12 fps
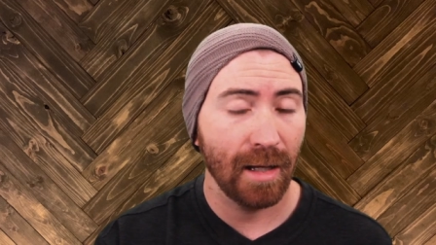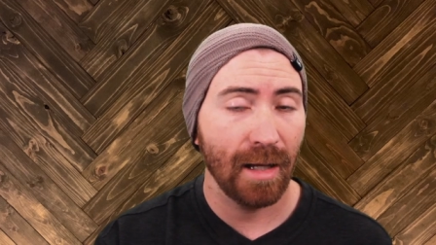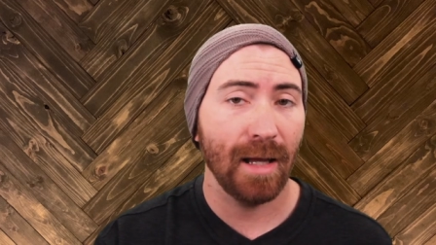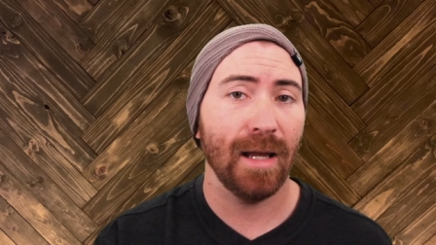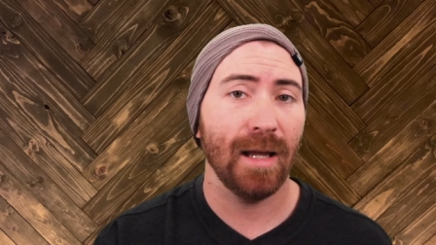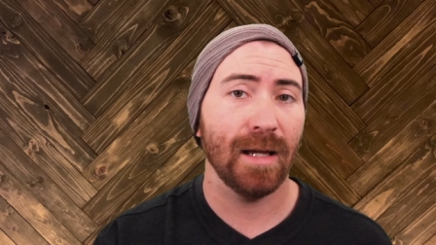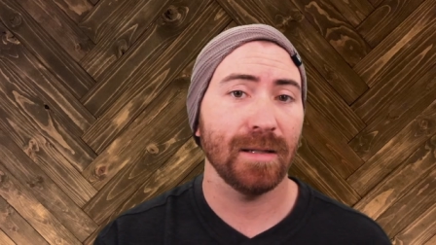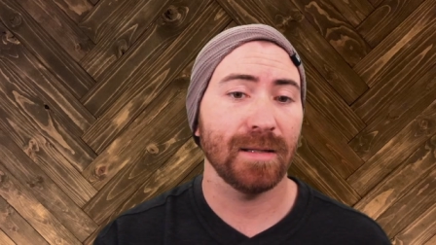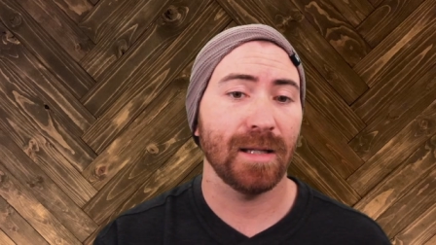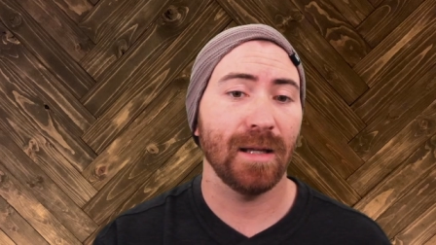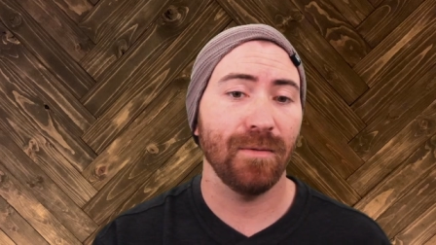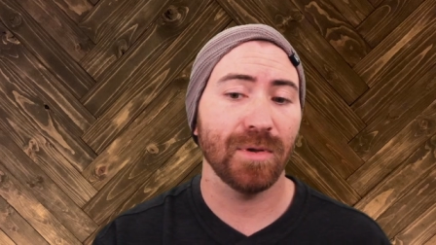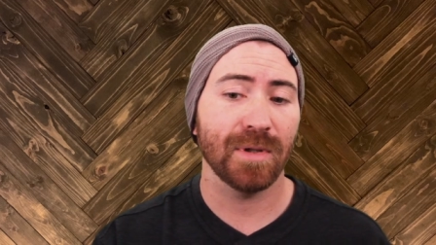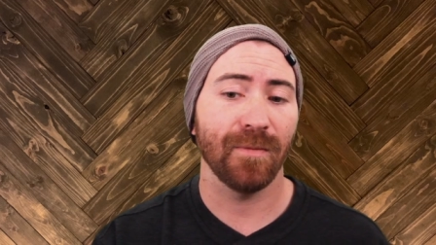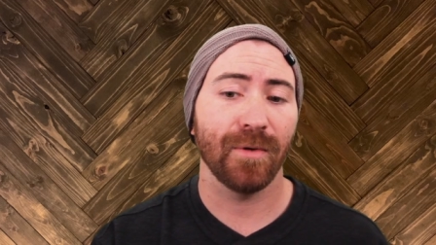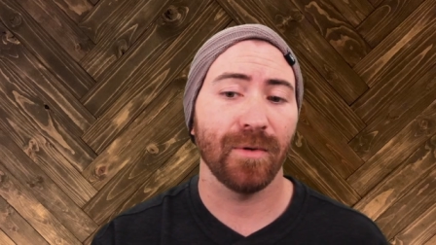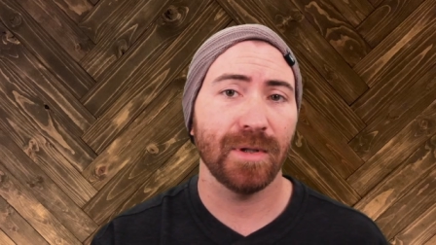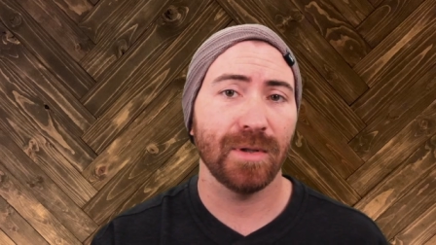and give you some
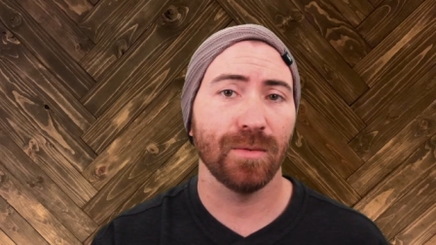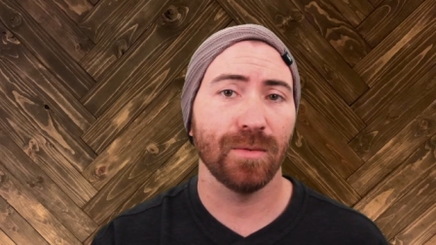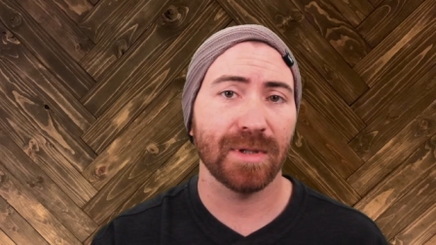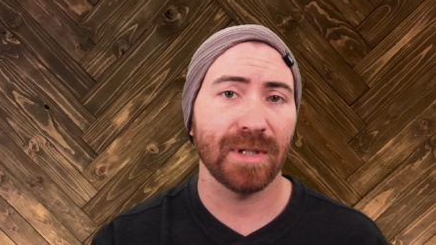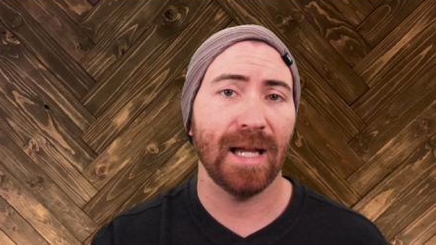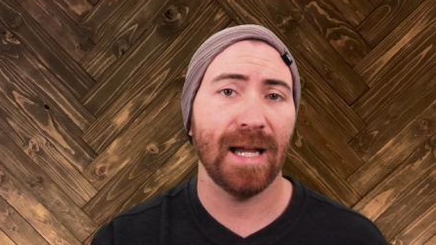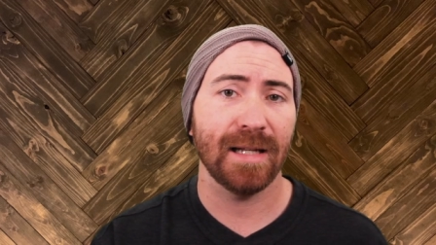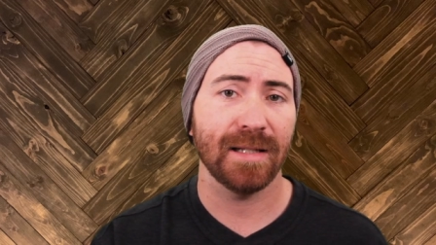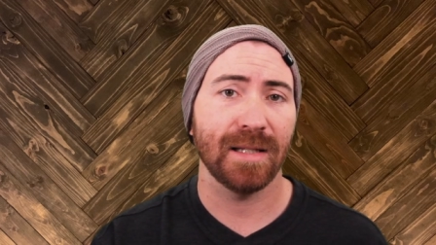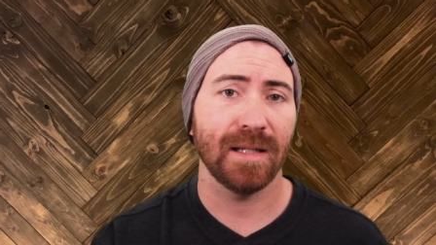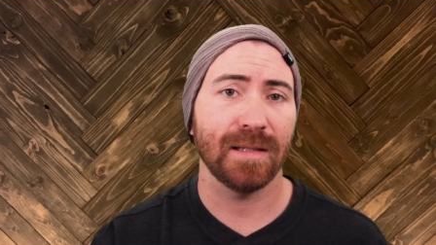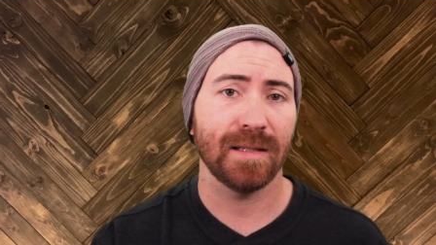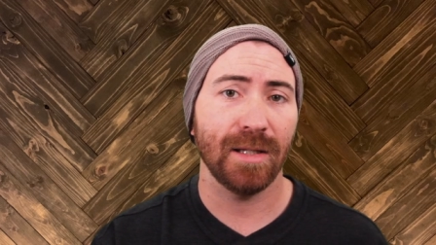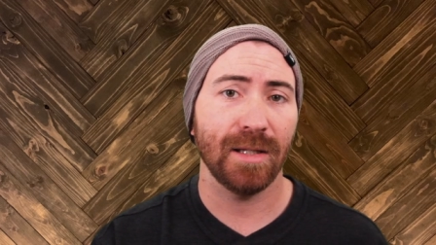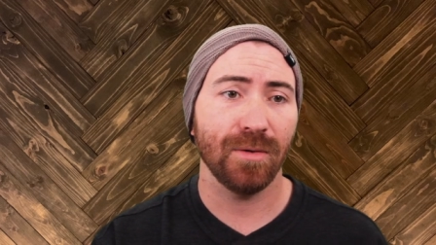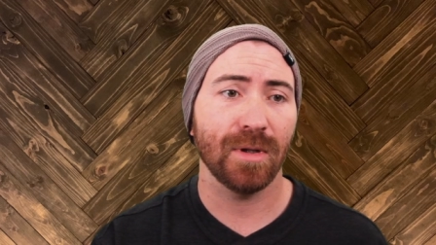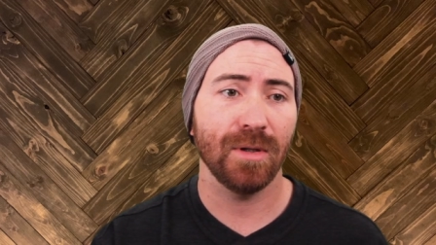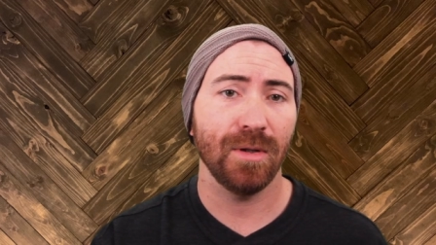free tools and assets that
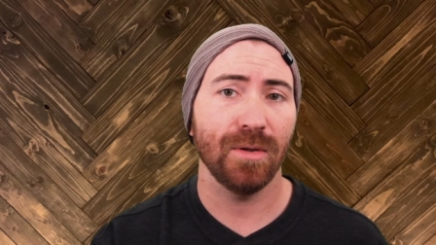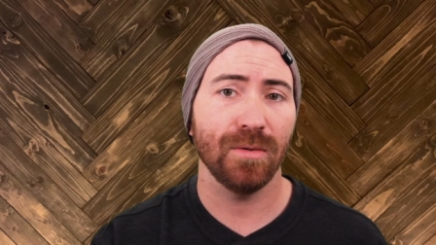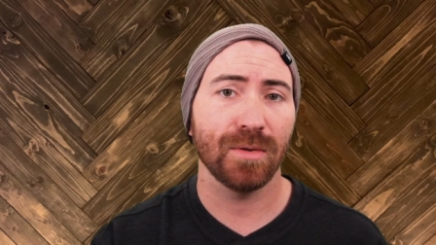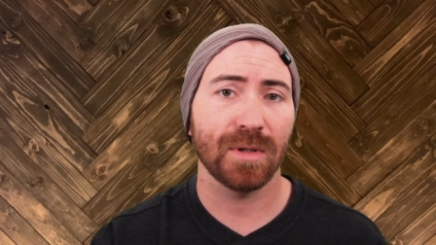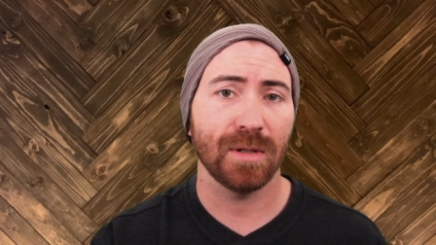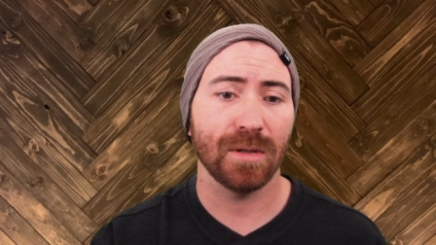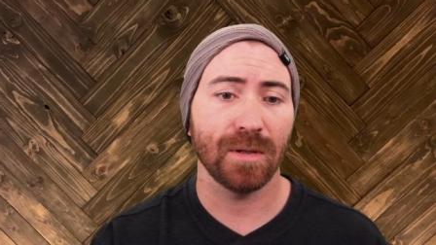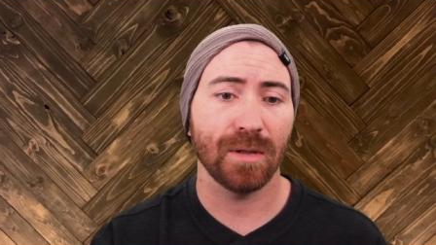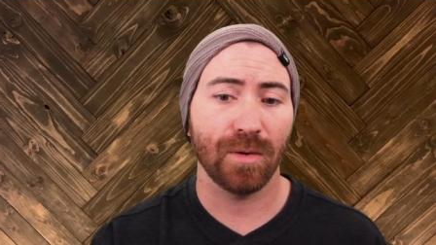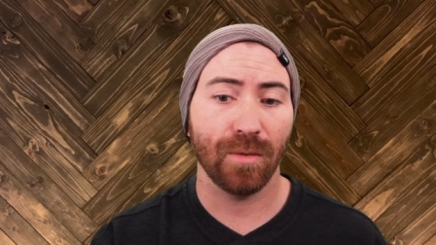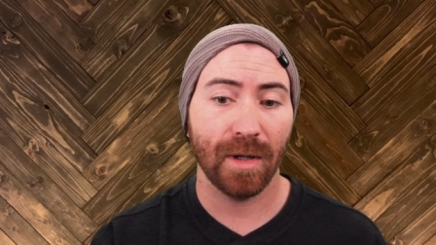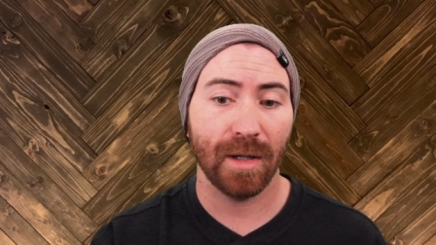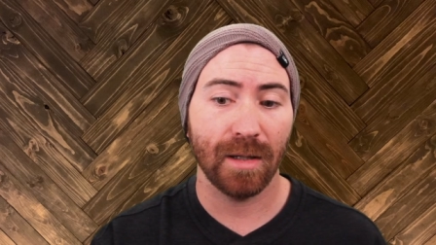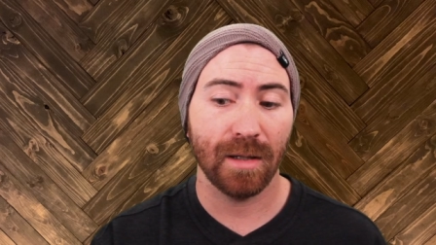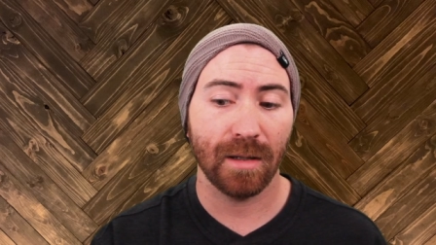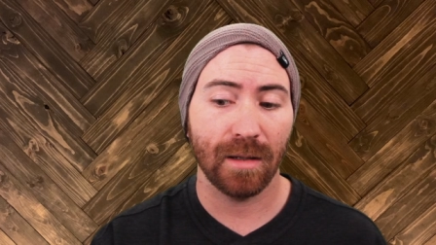you can use to create,